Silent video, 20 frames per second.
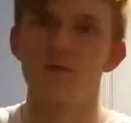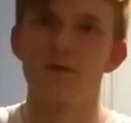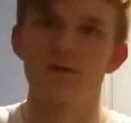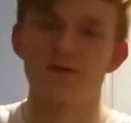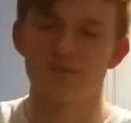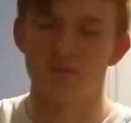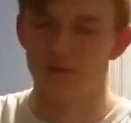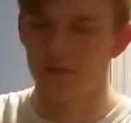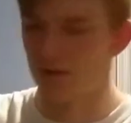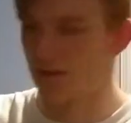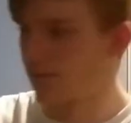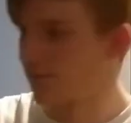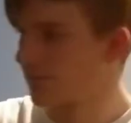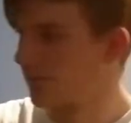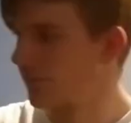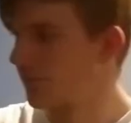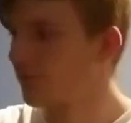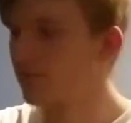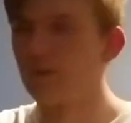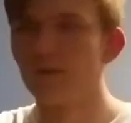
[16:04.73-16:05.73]
U.S. one day.
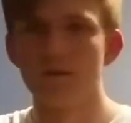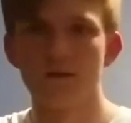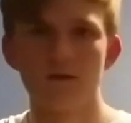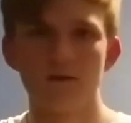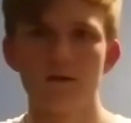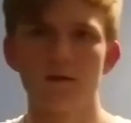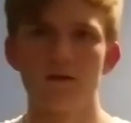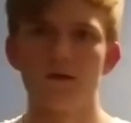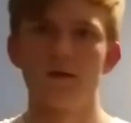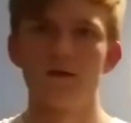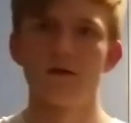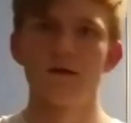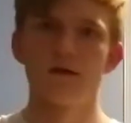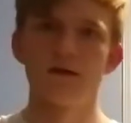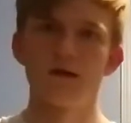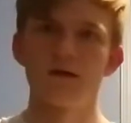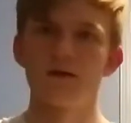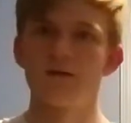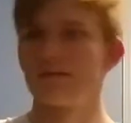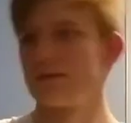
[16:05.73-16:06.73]

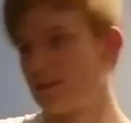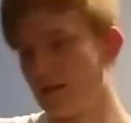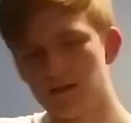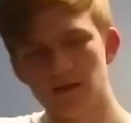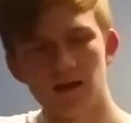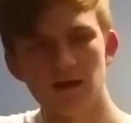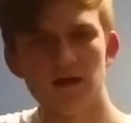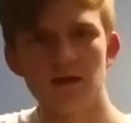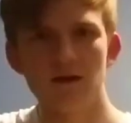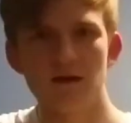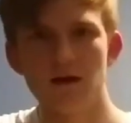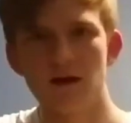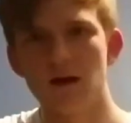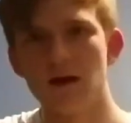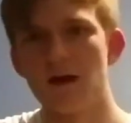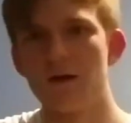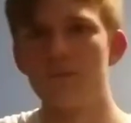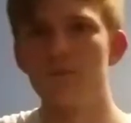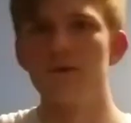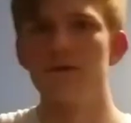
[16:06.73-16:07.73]
And to that,
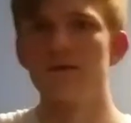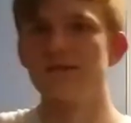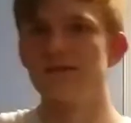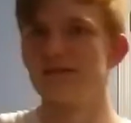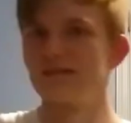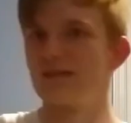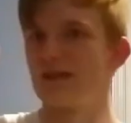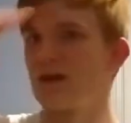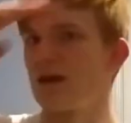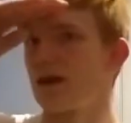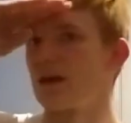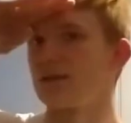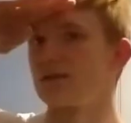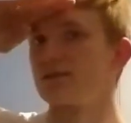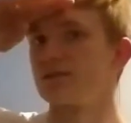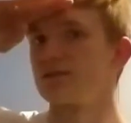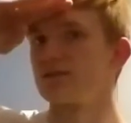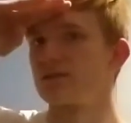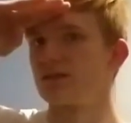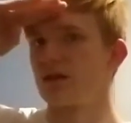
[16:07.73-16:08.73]
I will say
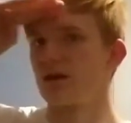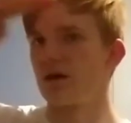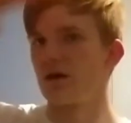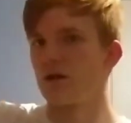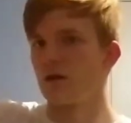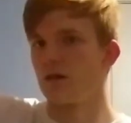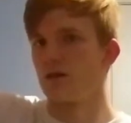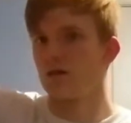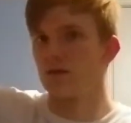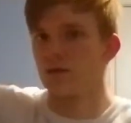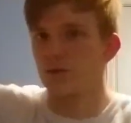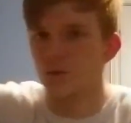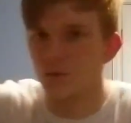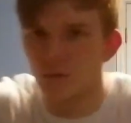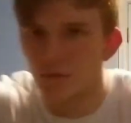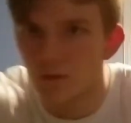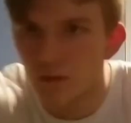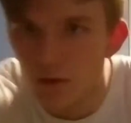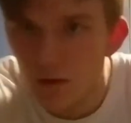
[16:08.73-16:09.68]
salute.